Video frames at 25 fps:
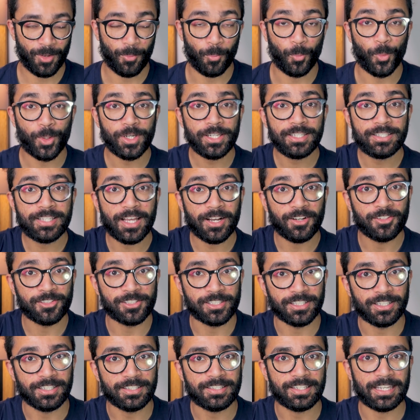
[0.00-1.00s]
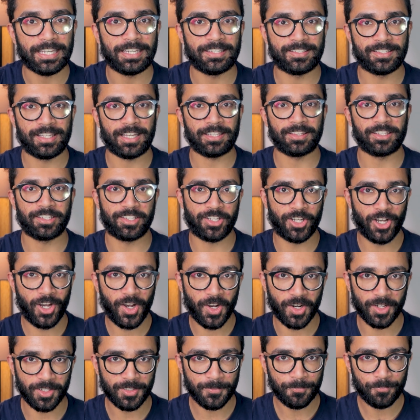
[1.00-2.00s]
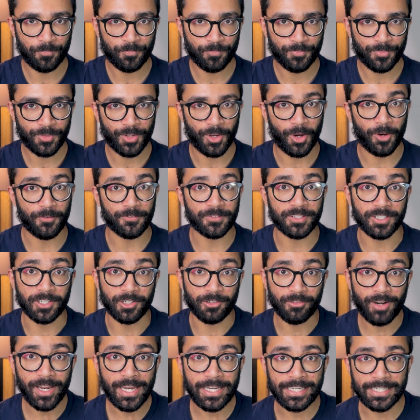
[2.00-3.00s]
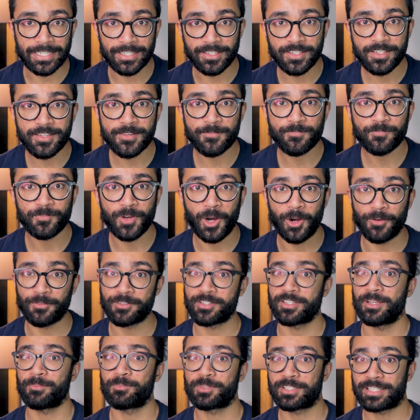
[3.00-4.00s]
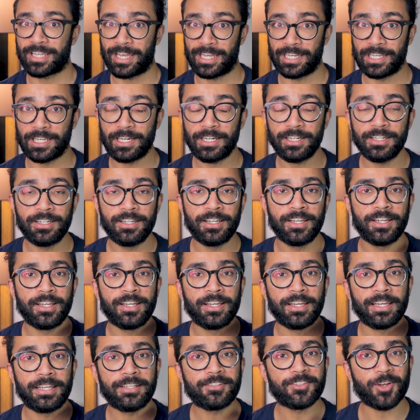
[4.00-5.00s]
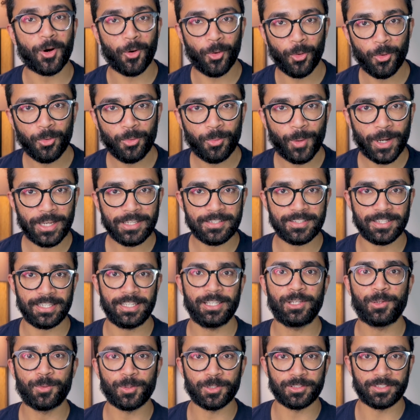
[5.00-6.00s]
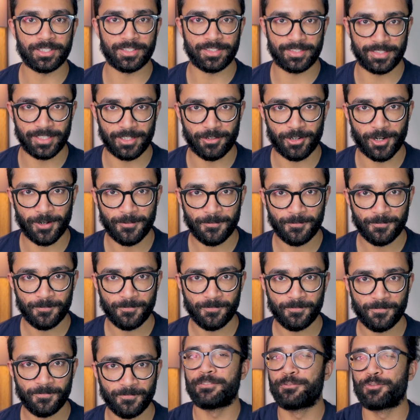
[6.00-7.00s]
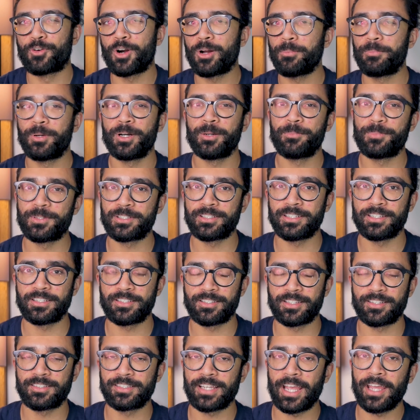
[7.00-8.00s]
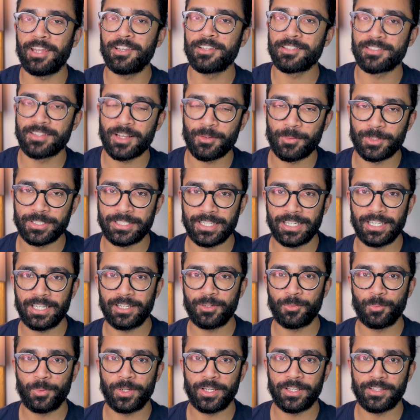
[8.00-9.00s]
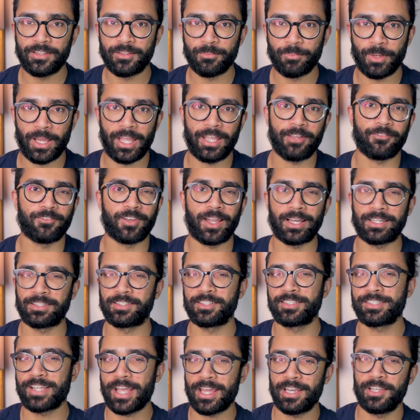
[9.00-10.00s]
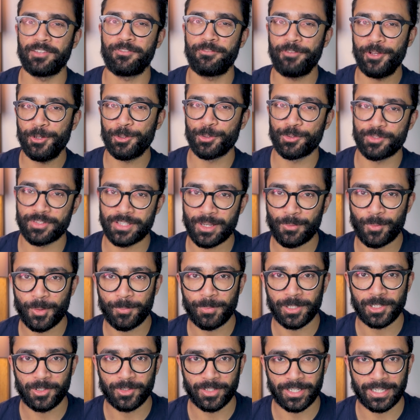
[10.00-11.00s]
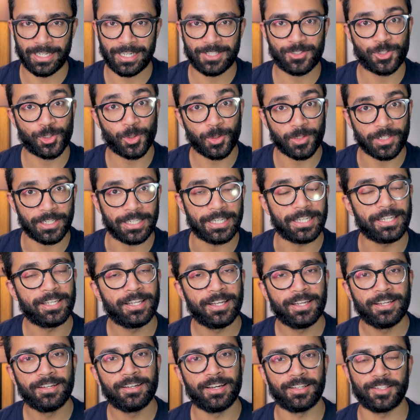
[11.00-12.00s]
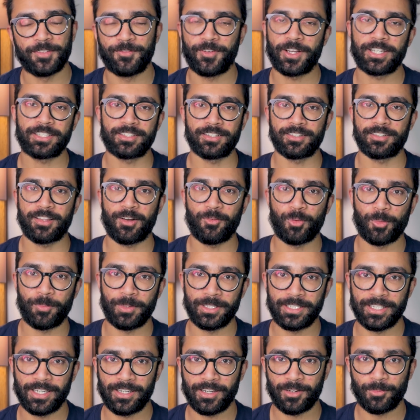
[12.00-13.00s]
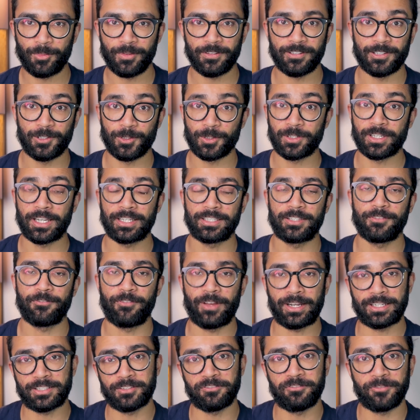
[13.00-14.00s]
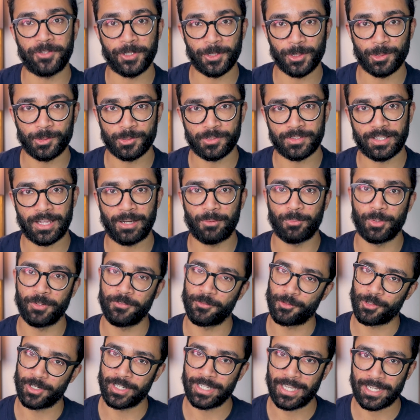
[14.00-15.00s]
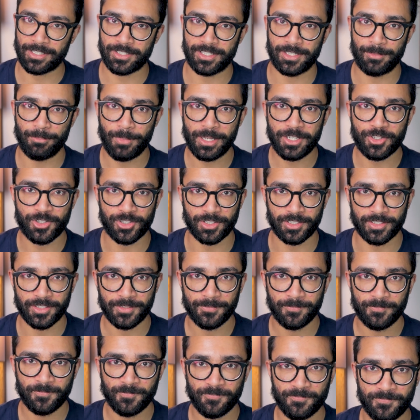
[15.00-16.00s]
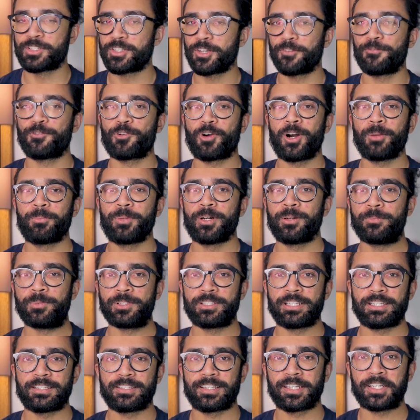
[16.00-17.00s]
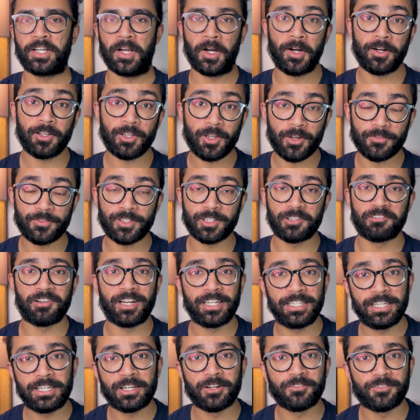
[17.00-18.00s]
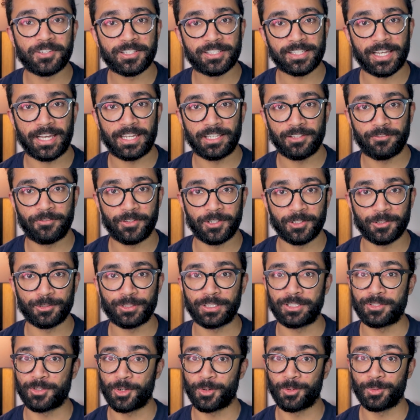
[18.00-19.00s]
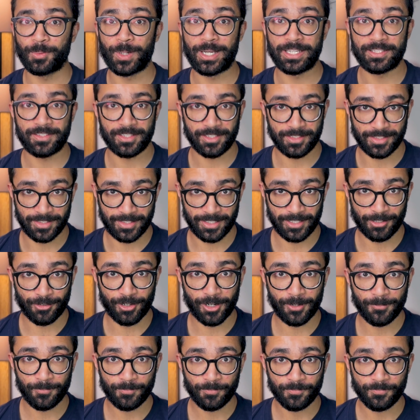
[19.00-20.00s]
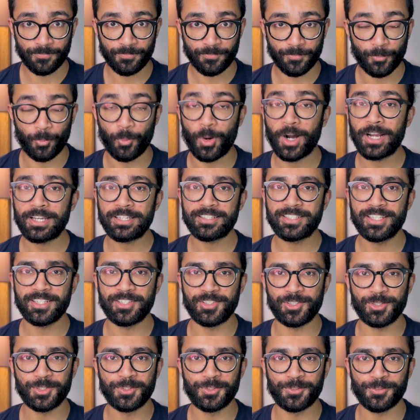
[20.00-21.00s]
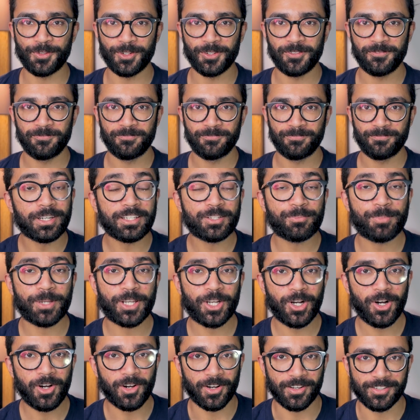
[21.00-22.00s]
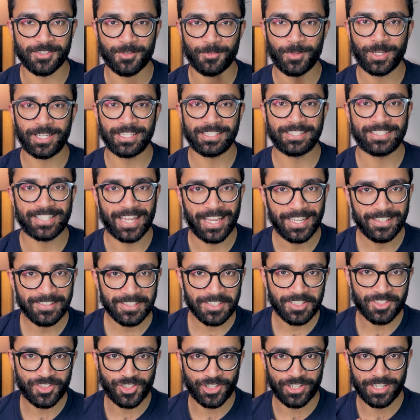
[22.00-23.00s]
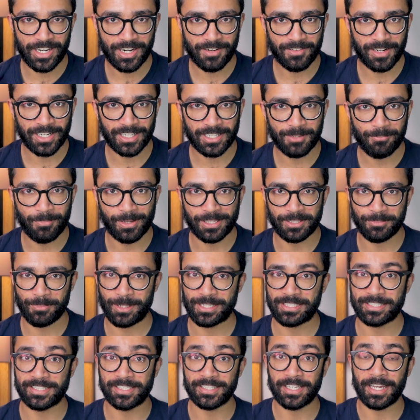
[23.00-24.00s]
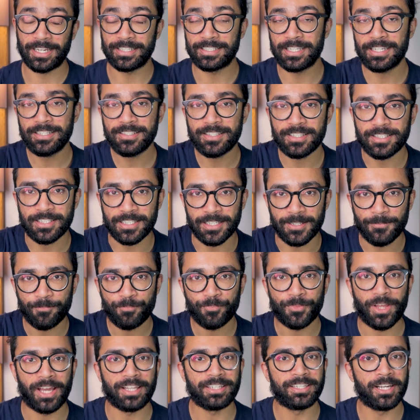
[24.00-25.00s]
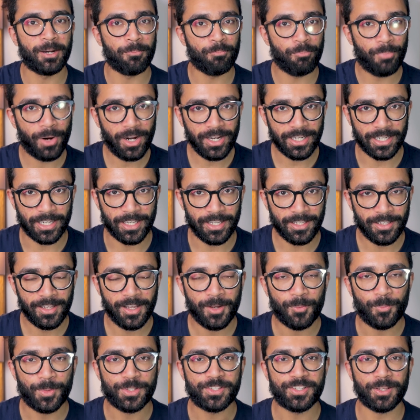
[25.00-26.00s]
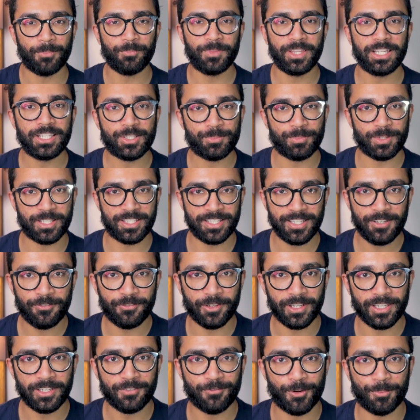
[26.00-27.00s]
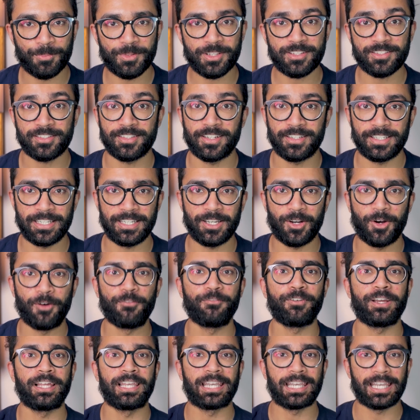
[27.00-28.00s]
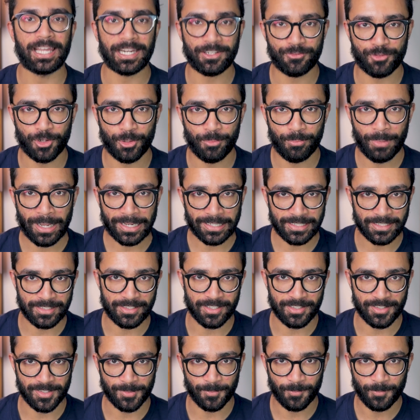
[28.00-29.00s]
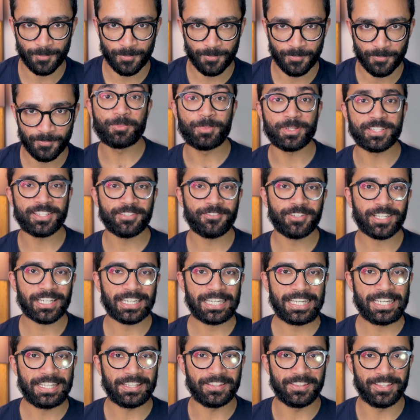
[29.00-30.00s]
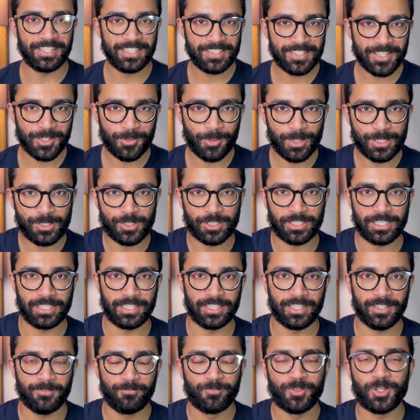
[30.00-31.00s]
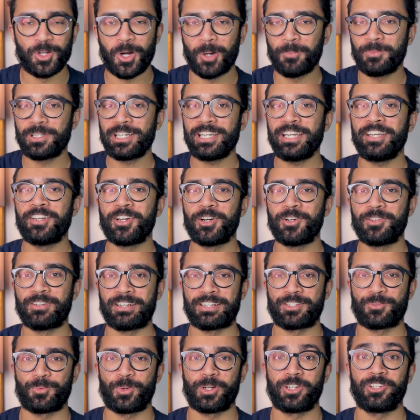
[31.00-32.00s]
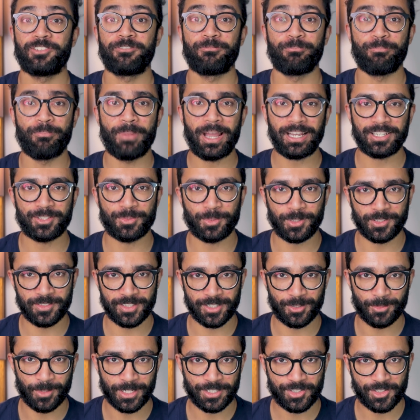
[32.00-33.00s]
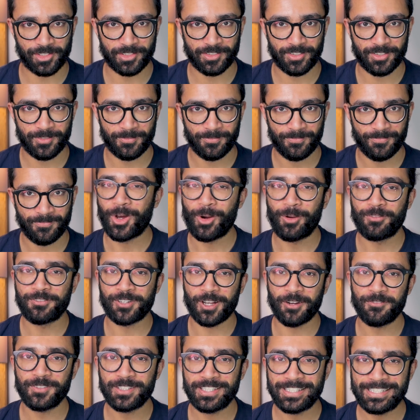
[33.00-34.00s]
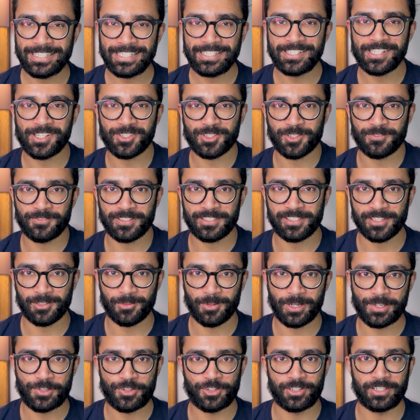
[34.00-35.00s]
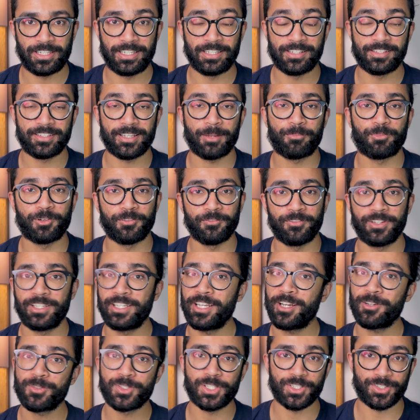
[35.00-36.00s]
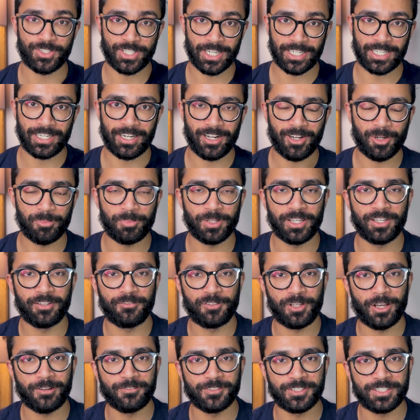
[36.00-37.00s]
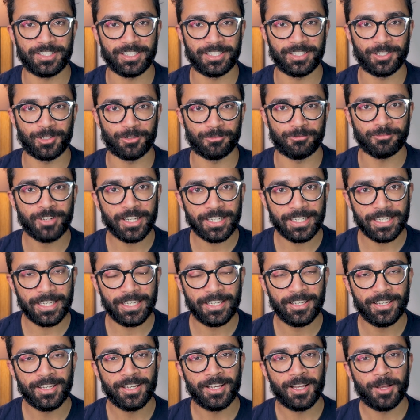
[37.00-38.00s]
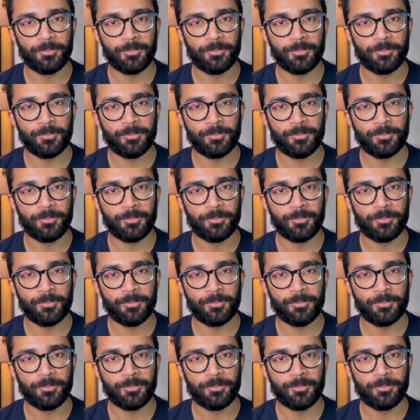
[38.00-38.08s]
What it tells us is that the curl of the gradient of some scalar is always equal to zero. And for our purposes, the scalars that we're dealing with behave like the scalar fields that we'll be looking at shortly, and the vectors that we'll be dealing with look like the vector fields that we've already actually mentioned. But so for our purposes, the curl of the gradient of a scalar field is always zero. Why is this useful? Well, it's because we can take this generic mathematical identity and combine it with something specific from the study of electromagnetism. Specifically, this equation here, commonly known as one of Maxwell's equations. Now, I've covered the details of this equation in a separate video, so check it out up here if you haven't seen it already.